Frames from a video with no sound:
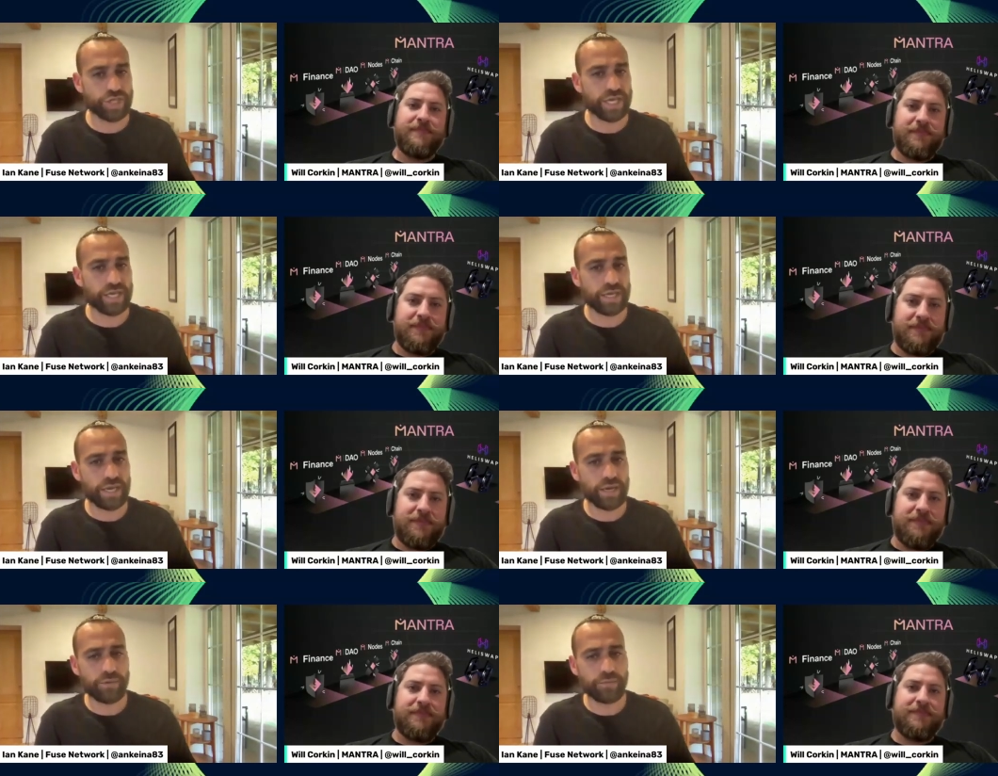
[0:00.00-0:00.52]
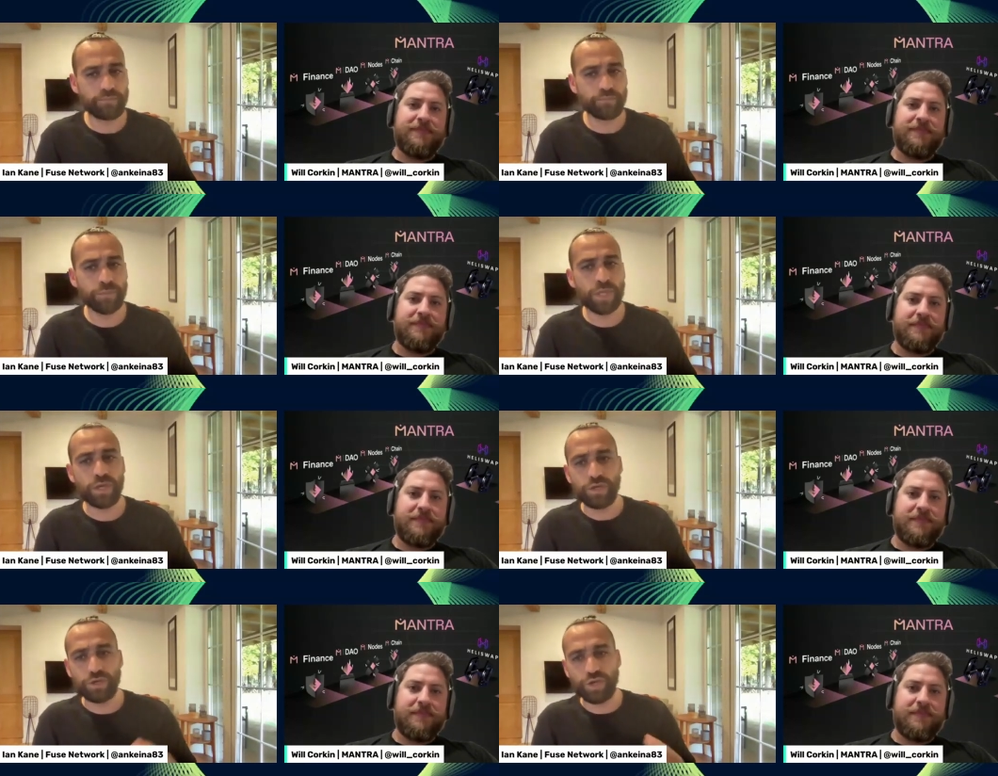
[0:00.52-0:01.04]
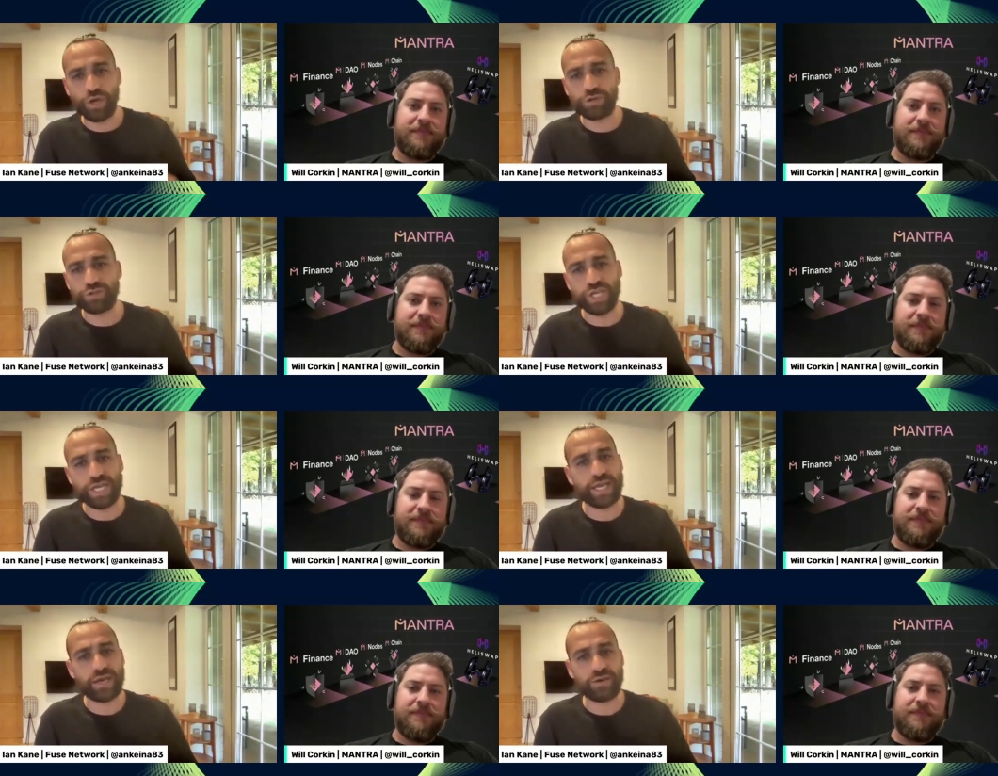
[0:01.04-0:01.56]
Speaker 1: check it out go and
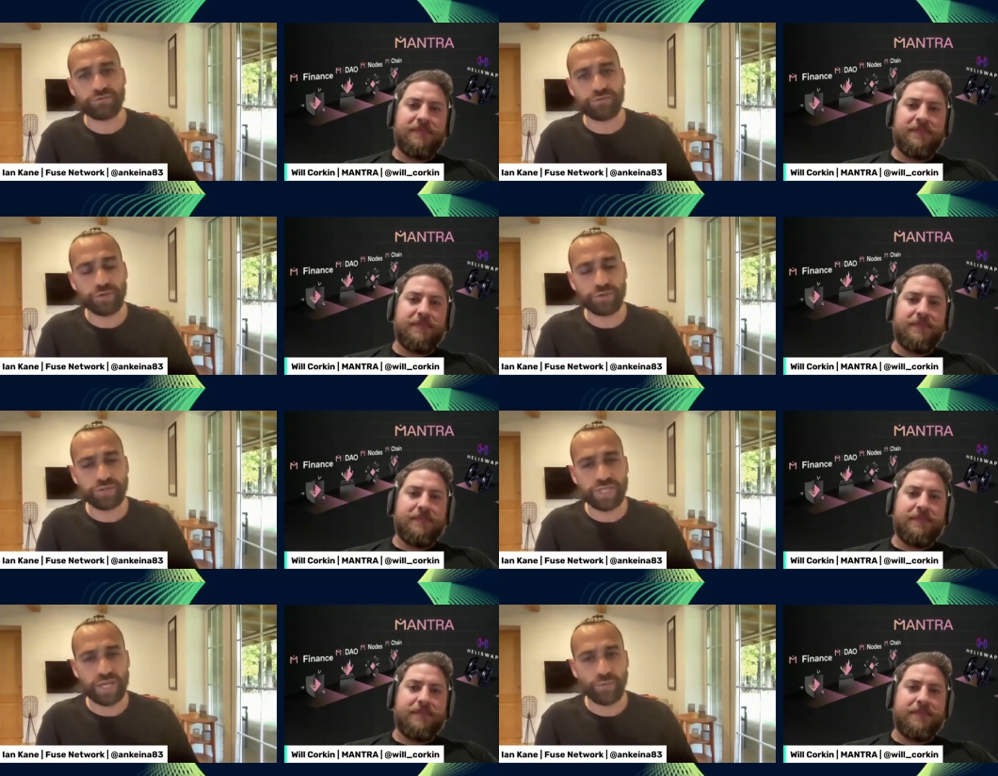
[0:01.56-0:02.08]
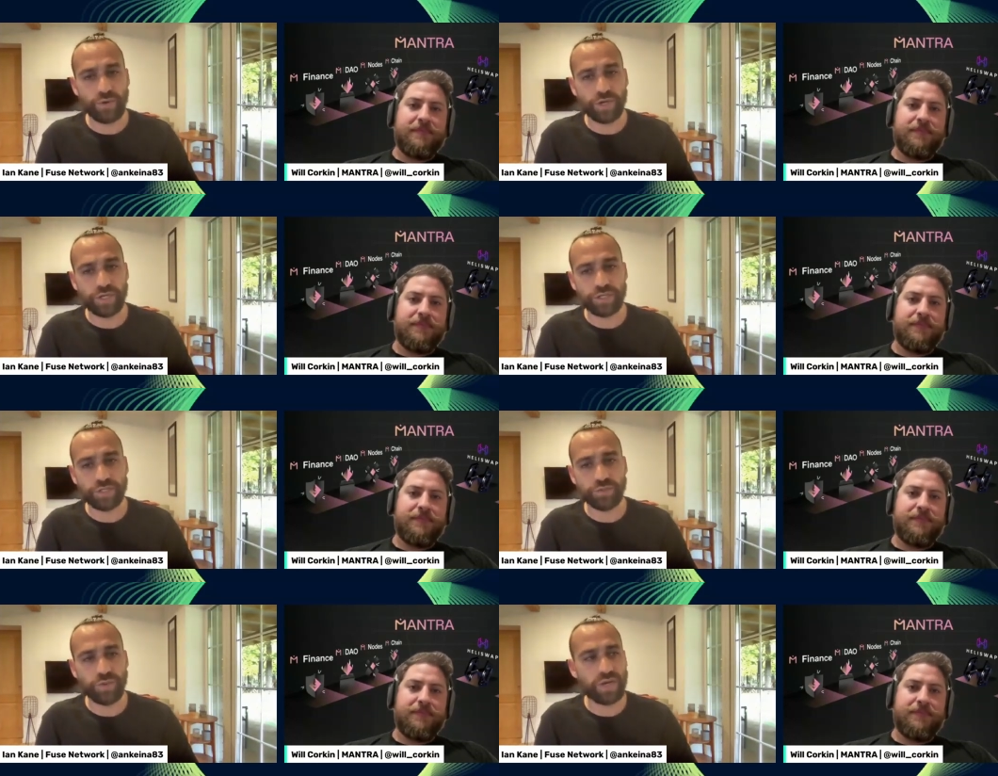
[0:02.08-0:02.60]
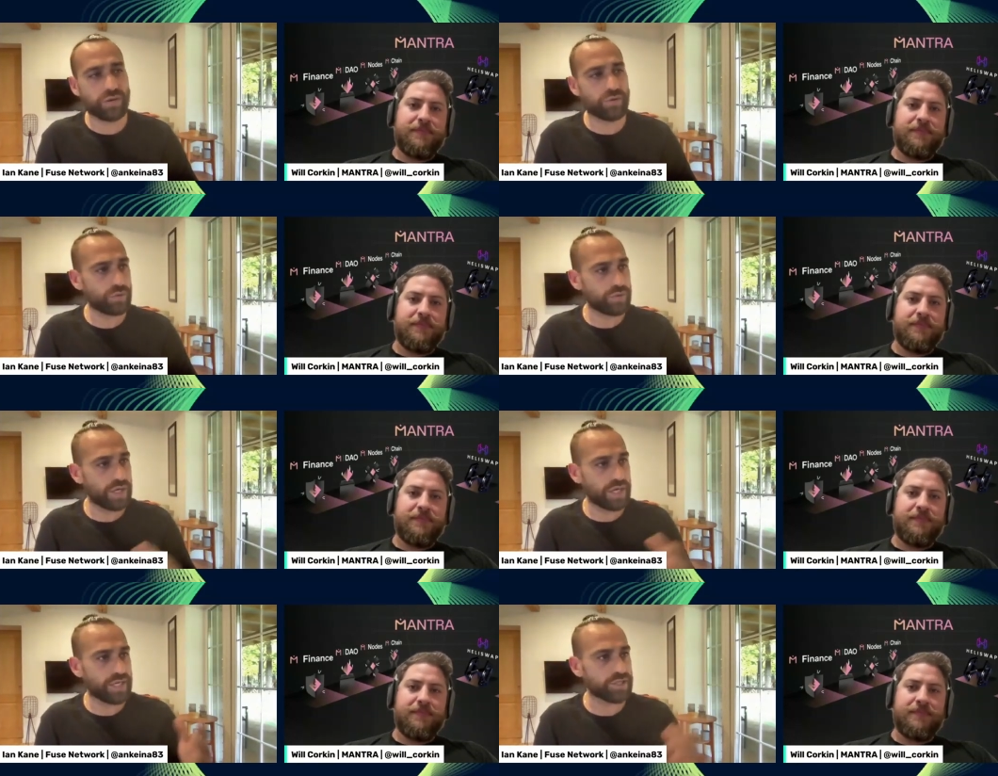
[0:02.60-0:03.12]
check out Fuse Network as well.
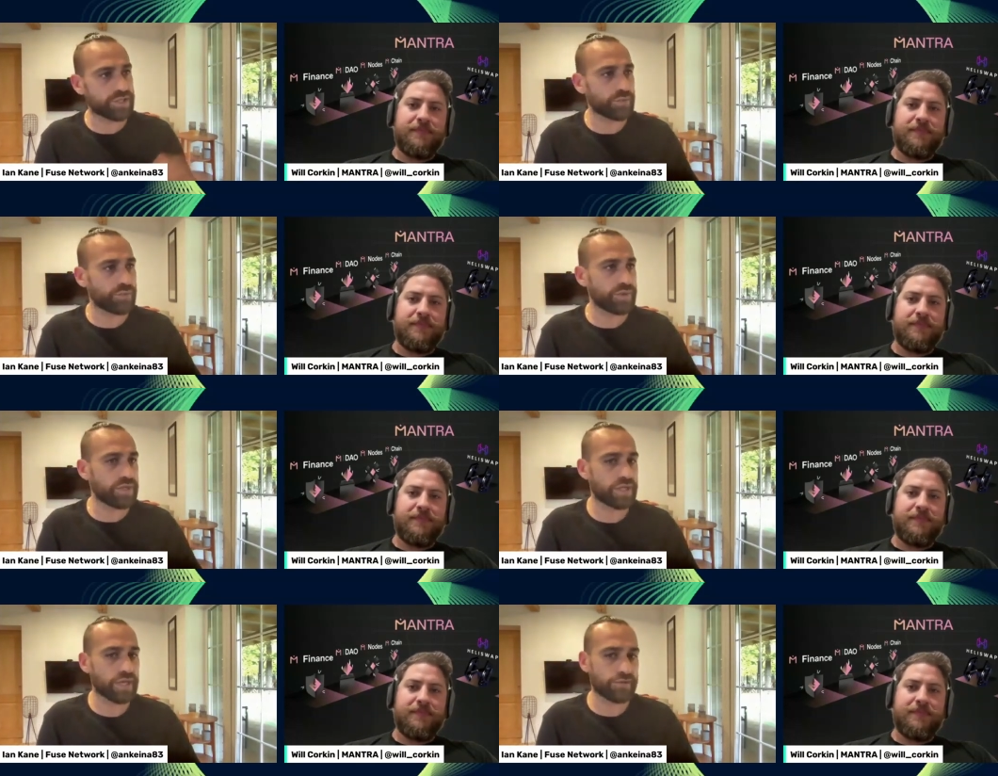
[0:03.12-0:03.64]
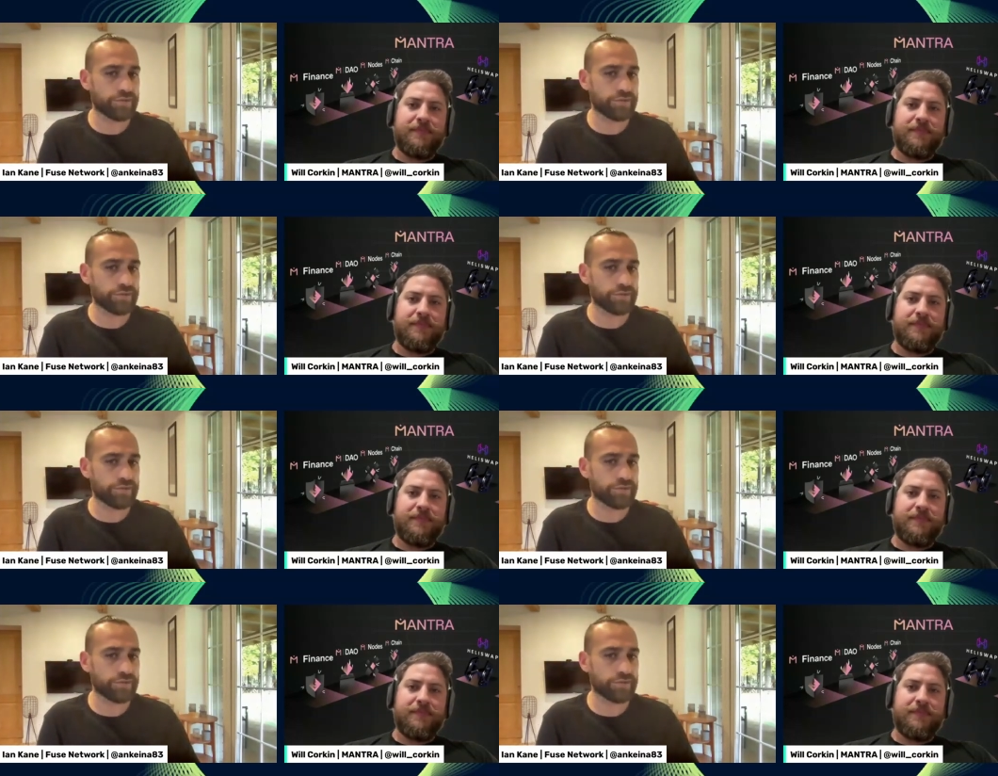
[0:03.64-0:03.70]
All the links will be